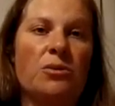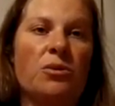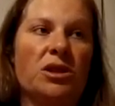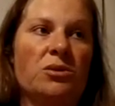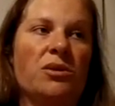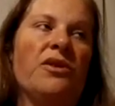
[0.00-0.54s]

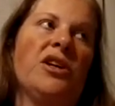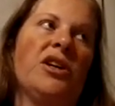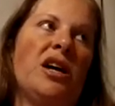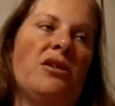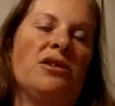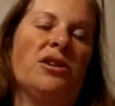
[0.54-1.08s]
Once we figured
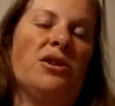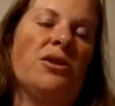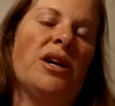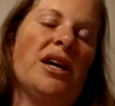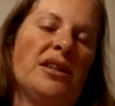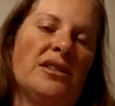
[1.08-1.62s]
out, you know,
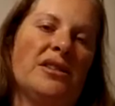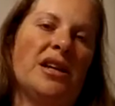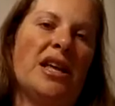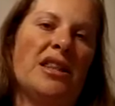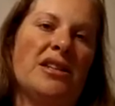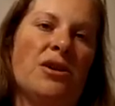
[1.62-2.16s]
okay, this is a
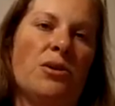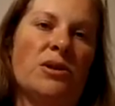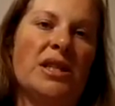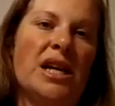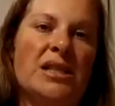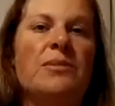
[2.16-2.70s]
head-to-toe
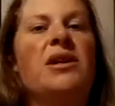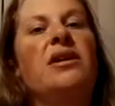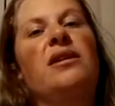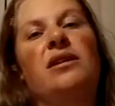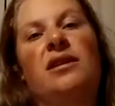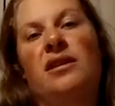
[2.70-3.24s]
assessment,
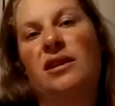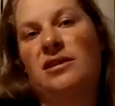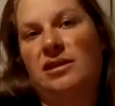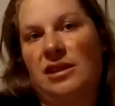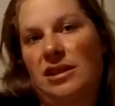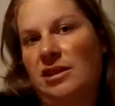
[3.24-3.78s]
and then this
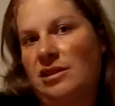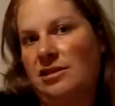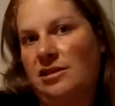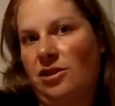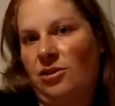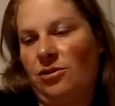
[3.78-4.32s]

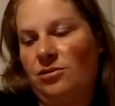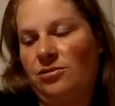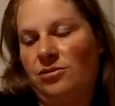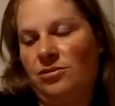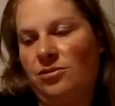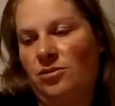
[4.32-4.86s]
is, you know,
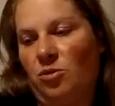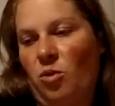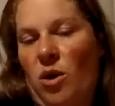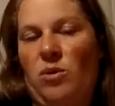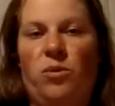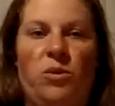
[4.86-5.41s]

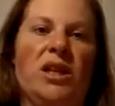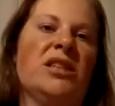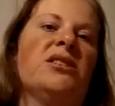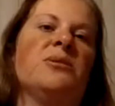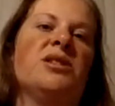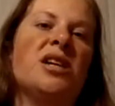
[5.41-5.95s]
what needs
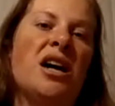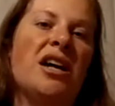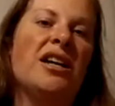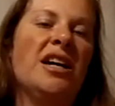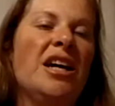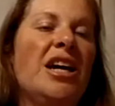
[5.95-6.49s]
to be done.
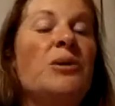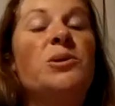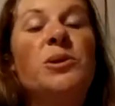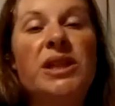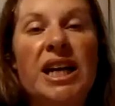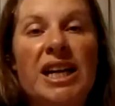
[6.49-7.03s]
It was
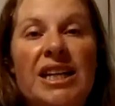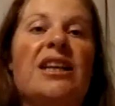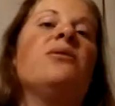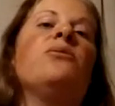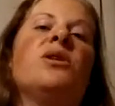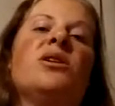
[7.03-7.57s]
really kind of
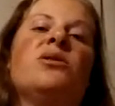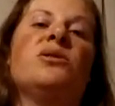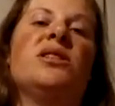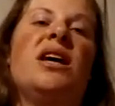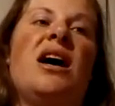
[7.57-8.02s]
neat. One of those